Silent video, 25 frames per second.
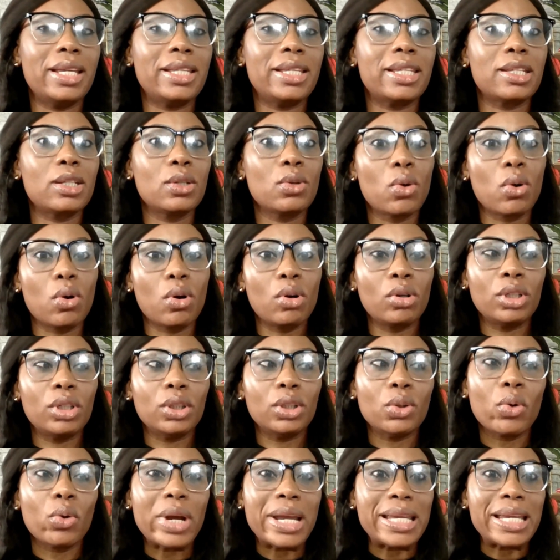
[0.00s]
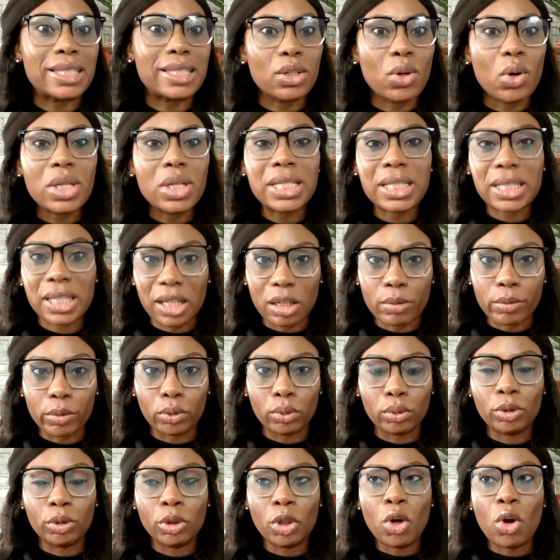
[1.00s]
it's not
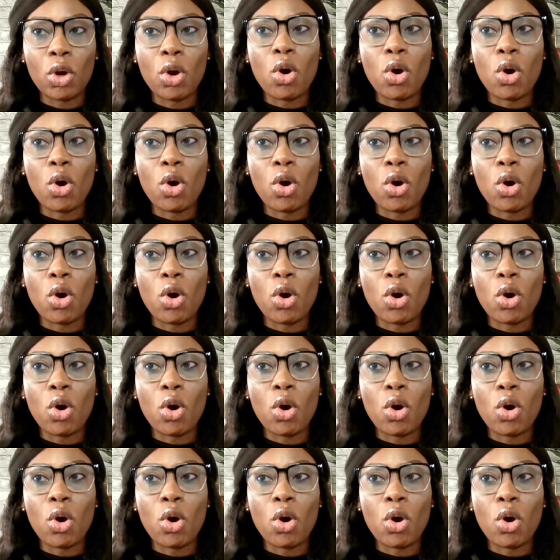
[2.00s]
stable,